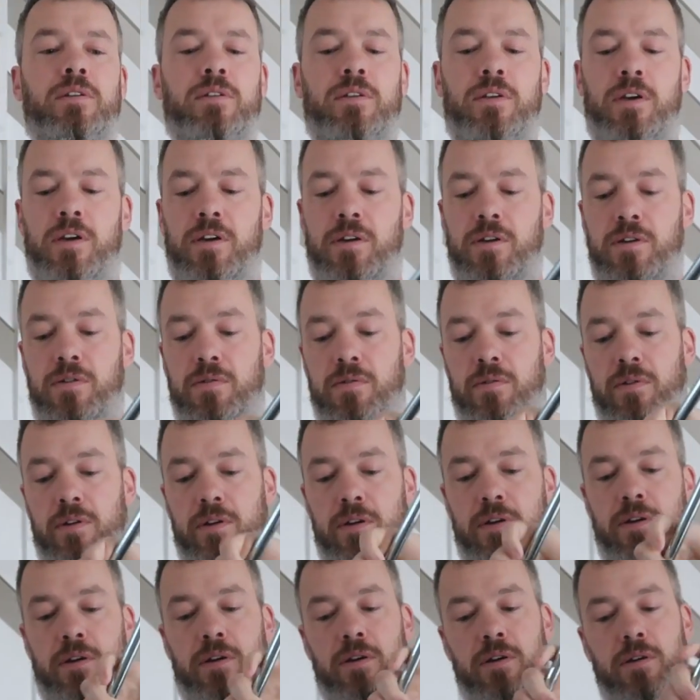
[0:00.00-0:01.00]
So
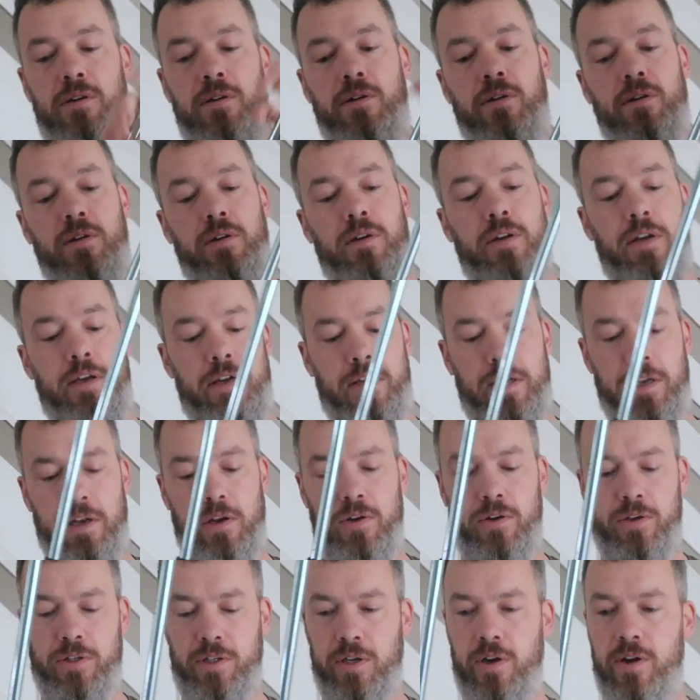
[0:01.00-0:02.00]
it
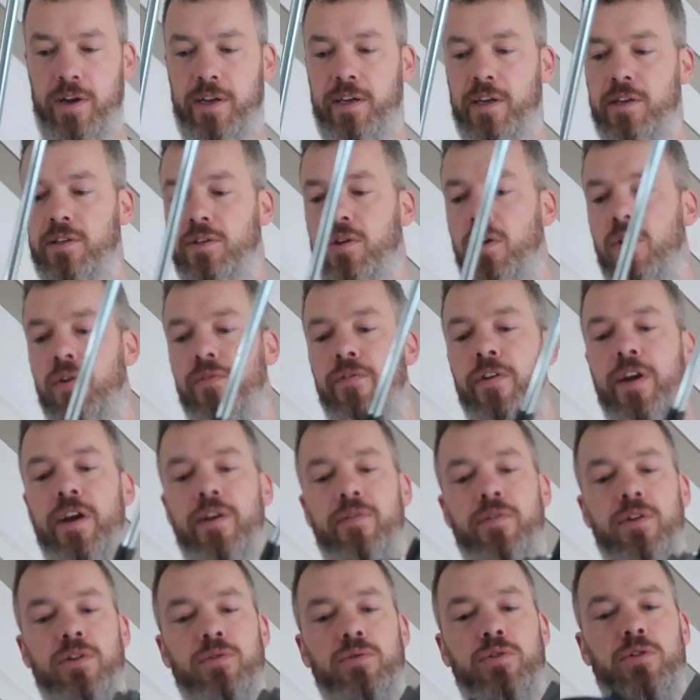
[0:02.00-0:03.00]
looks like it's got a
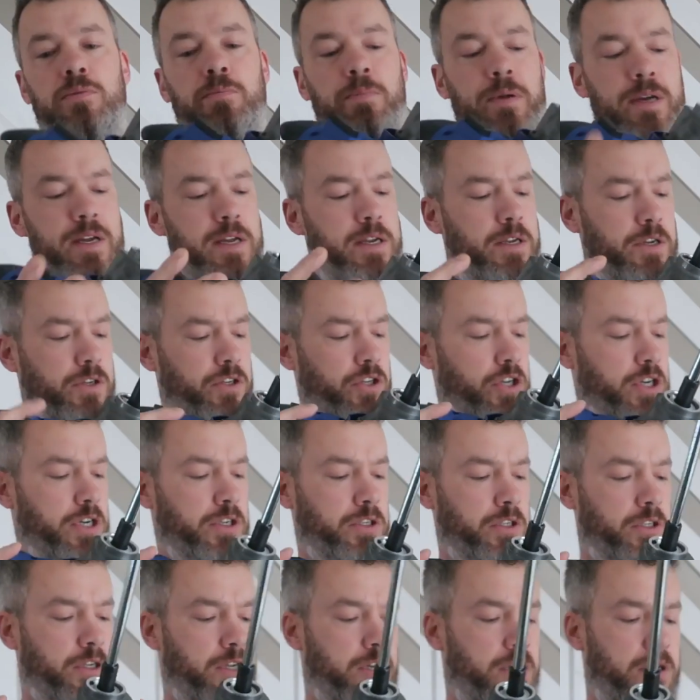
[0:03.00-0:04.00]
variable speed
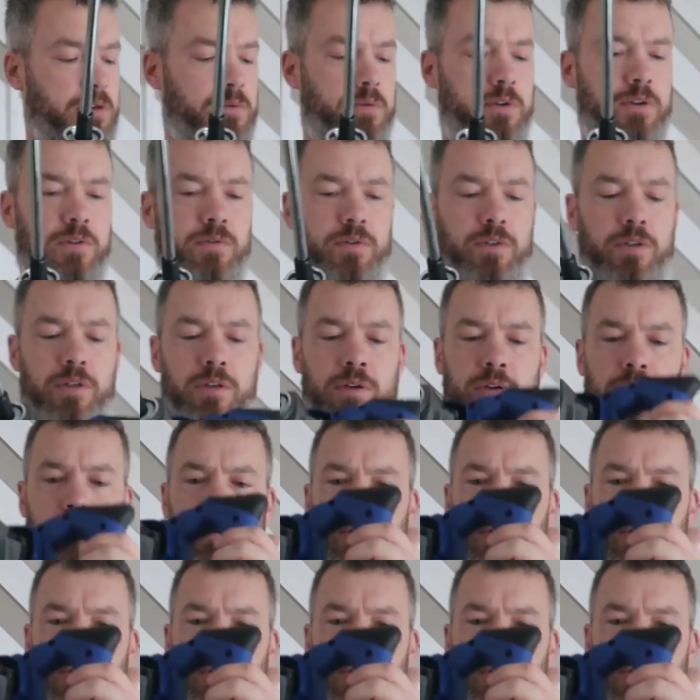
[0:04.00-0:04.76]
adjuster. Where is it?